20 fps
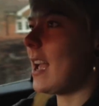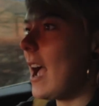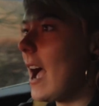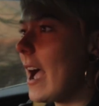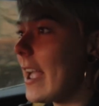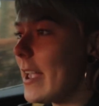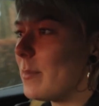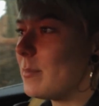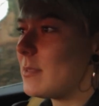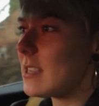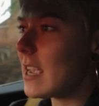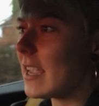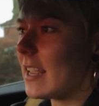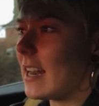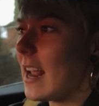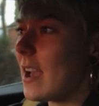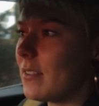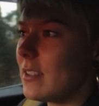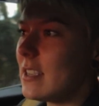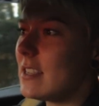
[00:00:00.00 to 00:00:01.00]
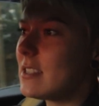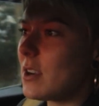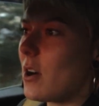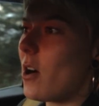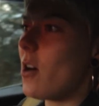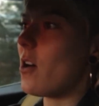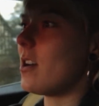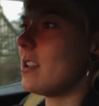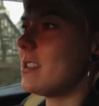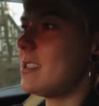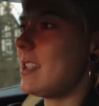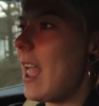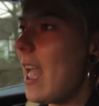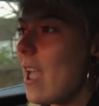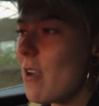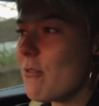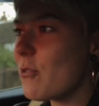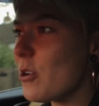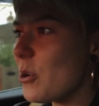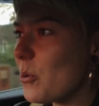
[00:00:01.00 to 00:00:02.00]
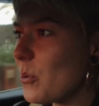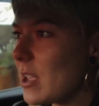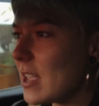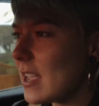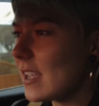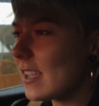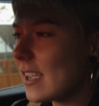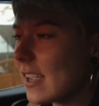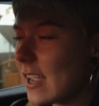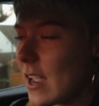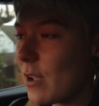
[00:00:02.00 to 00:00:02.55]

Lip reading: I am taking out these cars every week,